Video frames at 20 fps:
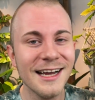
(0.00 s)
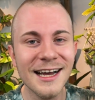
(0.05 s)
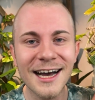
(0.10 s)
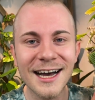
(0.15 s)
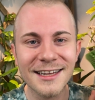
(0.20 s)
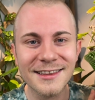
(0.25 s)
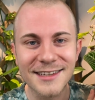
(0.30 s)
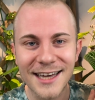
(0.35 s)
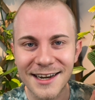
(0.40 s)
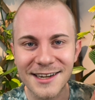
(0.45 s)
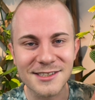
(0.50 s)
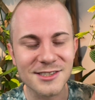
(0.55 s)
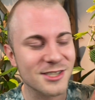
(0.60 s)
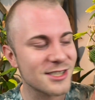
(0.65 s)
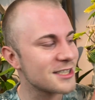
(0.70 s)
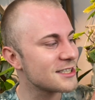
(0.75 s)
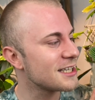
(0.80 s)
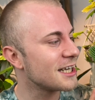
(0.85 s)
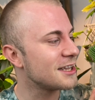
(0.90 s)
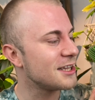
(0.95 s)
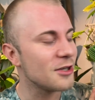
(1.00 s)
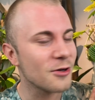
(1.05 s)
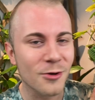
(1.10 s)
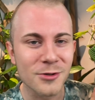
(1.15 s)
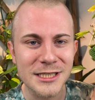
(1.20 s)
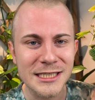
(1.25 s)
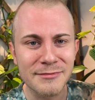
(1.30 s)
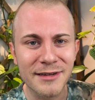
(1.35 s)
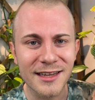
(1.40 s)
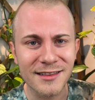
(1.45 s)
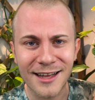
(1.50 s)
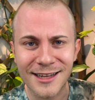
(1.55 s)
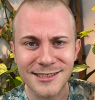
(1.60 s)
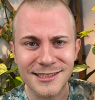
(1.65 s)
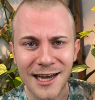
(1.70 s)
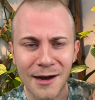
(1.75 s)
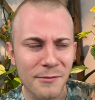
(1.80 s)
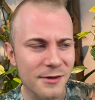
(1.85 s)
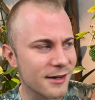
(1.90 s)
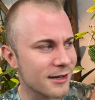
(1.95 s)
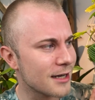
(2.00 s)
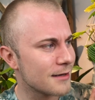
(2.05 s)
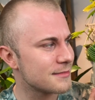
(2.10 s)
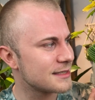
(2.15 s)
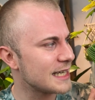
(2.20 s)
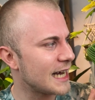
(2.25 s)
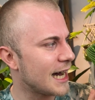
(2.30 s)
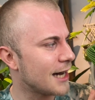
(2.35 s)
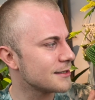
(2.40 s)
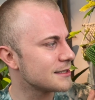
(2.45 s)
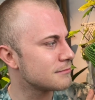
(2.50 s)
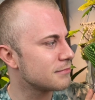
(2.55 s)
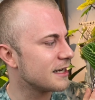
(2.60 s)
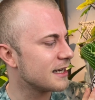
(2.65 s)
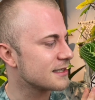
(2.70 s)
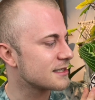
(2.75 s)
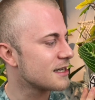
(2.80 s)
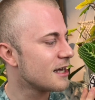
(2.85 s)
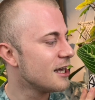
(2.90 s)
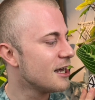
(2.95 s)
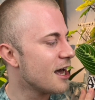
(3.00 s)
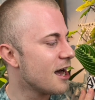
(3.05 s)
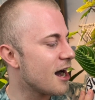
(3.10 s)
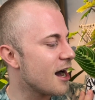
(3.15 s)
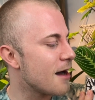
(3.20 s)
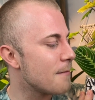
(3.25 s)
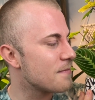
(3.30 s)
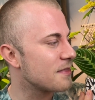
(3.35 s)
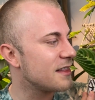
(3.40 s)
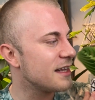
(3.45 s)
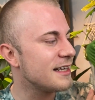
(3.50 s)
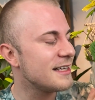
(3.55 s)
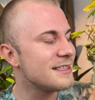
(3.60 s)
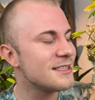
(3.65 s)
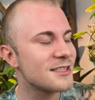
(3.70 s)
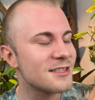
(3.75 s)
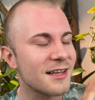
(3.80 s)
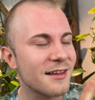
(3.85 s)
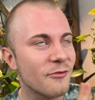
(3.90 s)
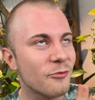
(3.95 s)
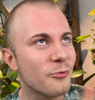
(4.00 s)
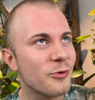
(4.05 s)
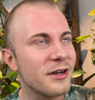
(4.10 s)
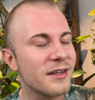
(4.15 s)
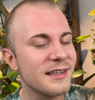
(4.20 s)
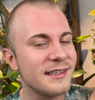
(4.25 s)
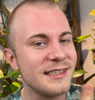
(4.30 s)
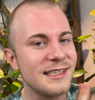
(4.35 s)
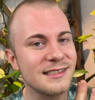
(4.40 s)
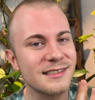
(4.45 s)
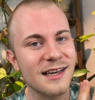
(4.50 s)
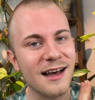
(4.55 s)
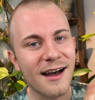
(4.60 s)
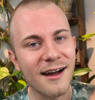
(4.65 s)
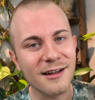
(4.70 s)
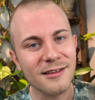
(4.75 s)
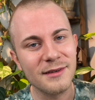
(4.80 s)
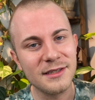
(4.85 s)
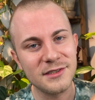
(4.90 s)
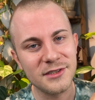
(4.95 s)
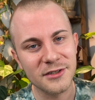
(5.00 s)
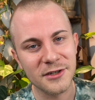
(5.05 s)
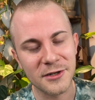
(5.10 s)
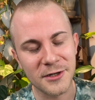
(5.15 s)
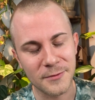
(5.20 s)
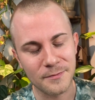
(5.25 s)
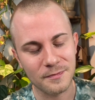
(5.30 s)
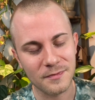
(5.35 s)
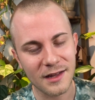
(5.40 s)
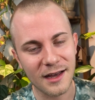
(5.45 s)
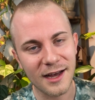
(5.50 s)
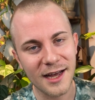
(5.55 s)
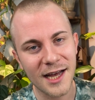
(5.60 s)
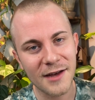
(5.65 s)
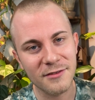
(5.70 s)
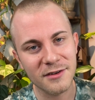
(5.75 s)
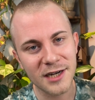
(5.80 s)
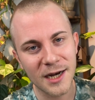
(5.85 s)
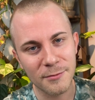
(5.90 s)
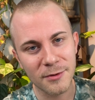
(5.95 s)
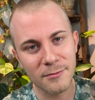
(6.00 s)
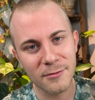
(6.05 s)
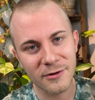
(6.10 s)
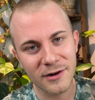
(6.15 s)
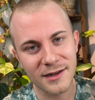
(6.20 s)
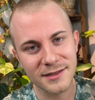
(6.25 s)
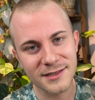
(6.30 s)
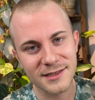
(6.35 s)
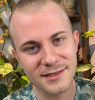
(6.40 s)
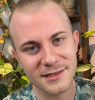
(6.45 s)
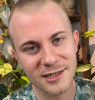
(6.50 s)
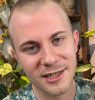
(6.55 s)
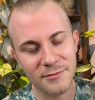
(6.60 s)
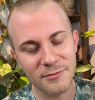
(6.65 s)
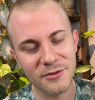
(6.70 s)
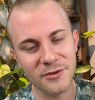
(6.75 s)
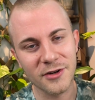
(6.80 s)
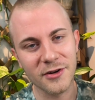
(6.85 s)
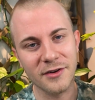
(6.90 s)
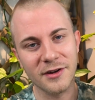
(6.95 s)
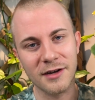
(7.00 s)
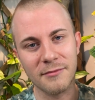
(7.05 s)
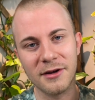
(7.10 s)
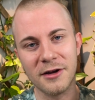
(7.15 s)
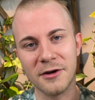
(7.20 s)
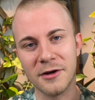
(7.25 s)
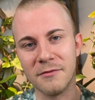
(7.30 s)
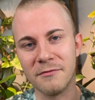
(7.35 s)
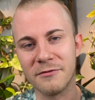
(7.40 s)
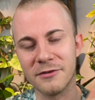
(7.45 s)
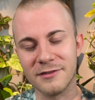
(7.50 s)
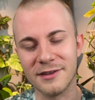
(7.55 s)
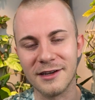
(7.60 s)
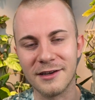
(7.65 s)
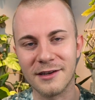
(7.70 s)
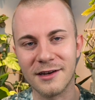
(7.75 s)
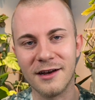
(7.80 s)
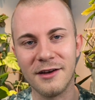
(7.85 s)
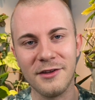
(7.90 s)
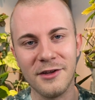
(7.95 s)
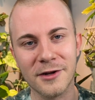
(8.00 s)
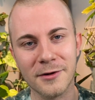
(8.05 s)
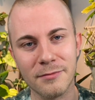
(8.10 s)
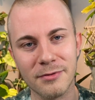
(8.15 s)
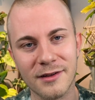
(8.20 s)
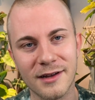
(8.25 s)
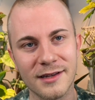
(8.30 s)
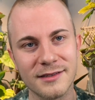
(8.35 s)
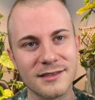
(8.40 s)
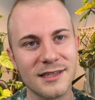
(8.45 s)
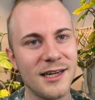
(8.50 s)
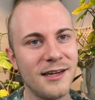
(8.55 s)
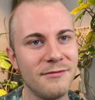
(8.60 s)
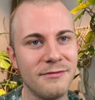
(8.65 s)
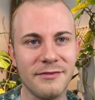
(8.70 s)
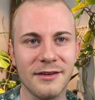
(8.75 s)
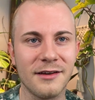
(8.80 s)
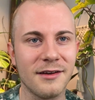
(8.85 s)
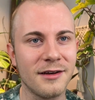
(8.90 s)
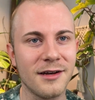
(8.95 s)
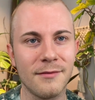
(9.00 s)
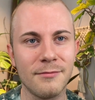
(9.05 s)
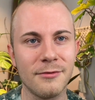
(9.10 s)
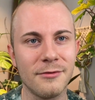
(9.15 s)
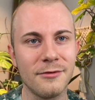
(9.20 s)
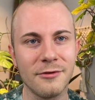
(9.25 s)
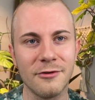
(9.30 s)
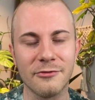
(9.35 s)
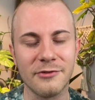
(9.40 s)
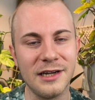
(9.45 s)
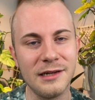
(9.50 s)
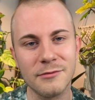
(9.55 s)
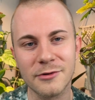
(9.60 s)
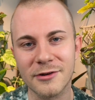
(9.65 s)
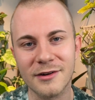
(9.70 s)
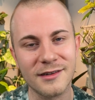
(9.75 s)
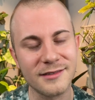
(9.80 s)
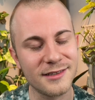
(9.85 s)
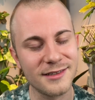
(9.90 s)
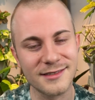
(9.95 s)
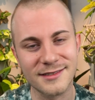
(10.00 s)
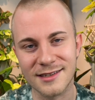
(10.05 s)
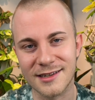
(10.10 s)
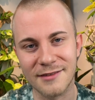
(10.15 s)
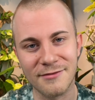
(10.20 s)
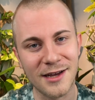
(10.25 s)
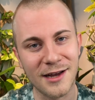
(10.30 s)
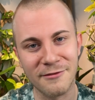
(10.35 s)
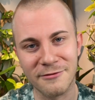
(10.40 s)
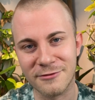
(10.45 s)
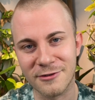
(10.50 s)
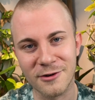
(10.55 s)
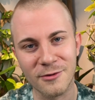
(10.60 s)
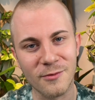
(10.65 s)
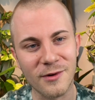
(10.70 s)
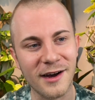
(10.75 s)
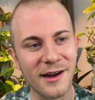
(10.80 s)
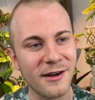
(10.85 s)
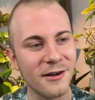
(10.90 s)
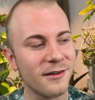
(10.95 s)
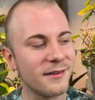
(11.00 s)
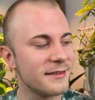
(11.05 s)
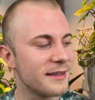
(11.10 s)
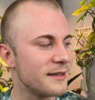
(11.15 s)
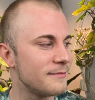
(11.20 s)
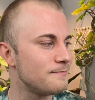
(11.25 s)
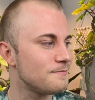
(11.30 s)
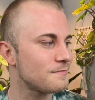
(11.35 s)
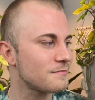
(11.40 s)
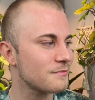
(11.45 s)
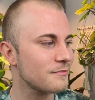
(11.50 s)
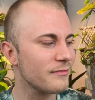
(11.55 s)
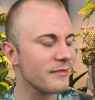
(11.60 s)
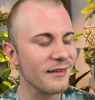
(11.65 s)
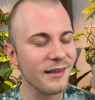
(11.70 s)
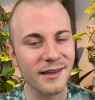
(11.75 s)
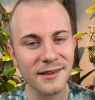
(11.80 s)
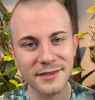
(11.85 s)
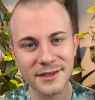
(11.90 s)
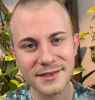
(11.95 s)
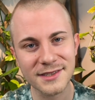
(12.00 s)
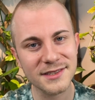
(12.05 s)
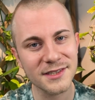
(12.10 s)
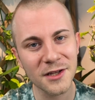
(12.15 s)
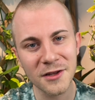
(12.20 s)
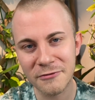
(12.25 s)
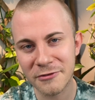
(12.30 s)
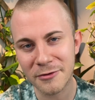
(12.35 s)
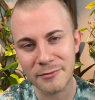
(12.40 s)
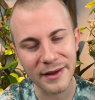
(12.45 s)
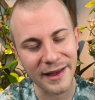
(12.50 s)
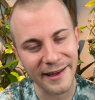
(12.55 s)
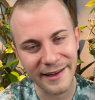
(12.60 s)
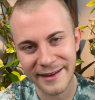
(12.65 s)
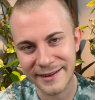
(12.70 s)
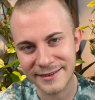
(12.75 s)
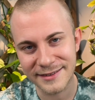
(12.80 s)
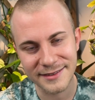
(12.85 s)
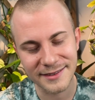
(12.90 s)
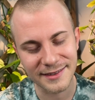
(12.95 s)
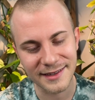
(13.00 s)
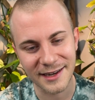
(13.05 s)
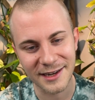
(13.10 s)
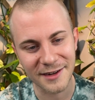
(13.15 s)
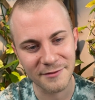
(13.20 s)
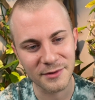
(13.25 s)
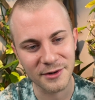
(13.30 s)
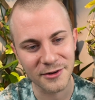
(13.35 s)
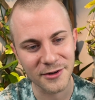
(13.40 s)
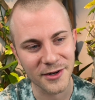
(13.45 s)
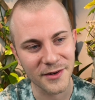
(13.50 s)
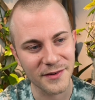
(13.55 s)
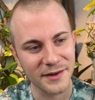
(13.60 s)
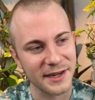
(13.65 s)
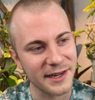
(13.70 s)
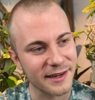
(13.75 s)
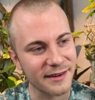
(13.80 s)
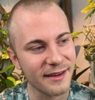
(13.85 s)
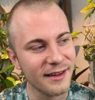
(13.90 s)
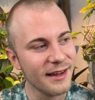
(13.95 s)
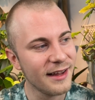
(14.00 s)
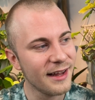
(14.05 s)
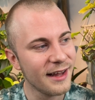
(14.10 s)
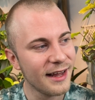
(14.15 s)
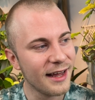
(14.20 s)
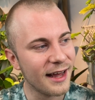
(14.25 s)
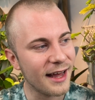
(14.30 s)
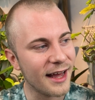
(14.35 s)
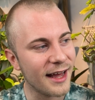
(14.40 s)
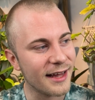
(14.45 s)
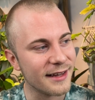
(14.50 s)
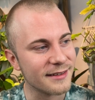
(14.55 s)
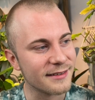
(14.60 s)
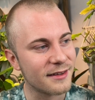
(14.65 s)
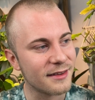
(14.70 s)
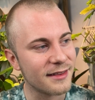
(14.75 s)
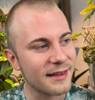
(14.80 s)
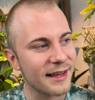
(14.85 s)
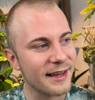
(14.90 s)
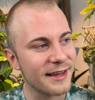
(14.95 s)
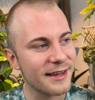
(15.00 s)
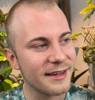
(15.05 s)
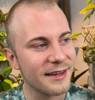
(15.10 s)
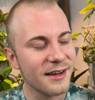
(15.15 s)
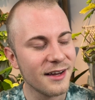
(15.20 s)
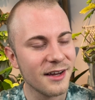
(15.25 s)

that is just like the ultimate letdown when it comes to houseplants. Um, these really need to acclimate to your home. I have a couple Marantas that I've been growing in my home for like a year plus. I have like a couple green Marantas that I've had for a while, and then the silver band that I've been growing, and they